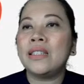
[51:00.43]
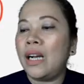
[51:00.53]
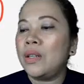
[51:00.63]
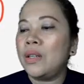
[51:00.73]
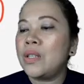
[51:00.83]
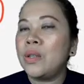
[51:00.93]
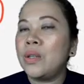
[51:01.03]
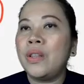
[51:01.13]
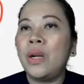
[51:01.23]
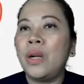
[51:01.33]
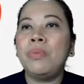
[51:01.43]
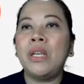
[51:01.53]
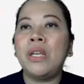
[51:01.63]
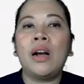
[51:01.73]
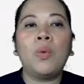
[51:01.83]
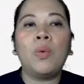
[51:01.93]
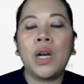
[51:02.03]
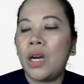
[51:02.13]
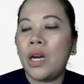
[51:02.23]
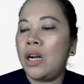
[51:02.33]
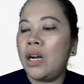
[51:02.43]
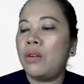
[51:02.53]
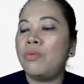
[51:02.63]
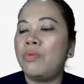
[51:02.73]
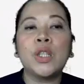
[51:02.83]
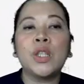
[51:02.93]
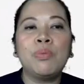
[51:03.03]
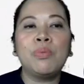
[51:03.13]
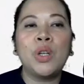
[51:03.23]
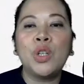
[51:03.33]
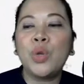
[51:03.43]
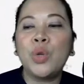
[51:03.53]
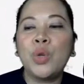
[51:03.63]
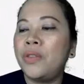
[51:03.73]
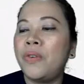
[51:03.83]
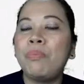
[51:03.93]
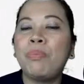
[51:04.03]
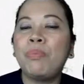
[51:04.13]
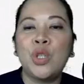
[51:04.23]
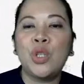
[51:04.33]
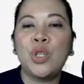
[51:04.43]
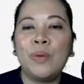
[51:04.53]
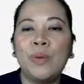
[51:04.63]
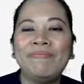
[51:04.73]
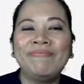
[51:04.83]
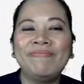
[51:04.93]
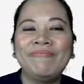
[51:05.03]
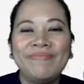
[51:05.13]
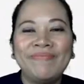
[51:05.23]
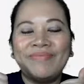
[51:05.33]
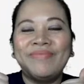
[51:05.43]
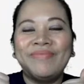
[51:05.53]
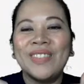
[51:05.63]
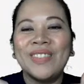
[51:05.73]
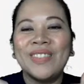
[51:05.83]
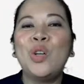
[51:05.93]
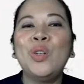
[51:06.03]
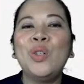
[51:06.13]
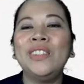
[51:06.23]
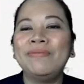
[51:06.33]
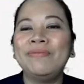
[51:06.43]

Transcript: out, so that will be our volume, 23.2. Cool?